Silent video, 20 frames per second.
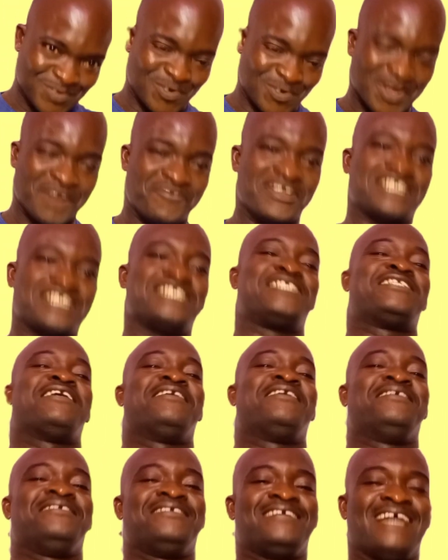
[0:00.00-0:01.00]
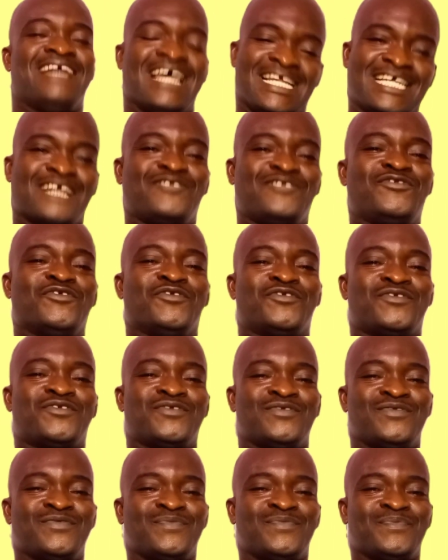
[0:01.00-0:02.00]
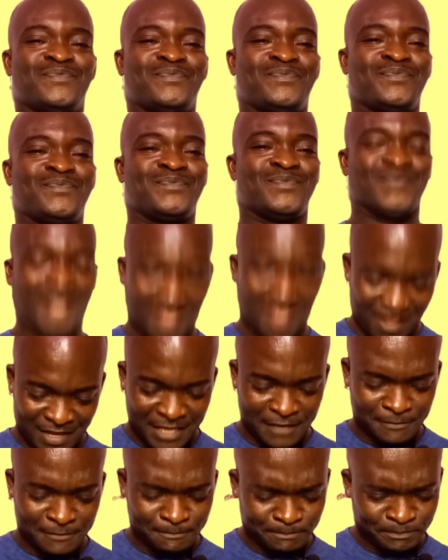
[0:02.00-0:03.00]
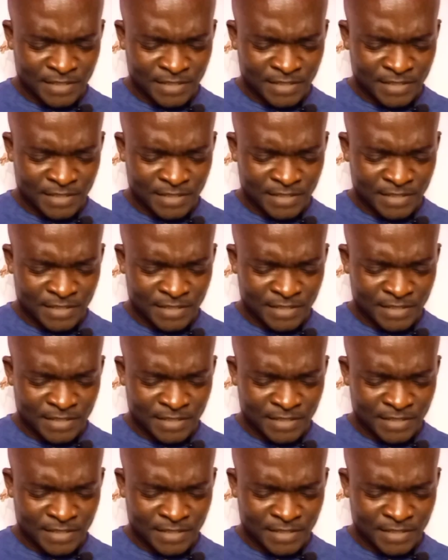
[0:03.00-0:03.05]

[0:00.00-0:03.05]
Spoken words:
Go and register and get yours. Okay.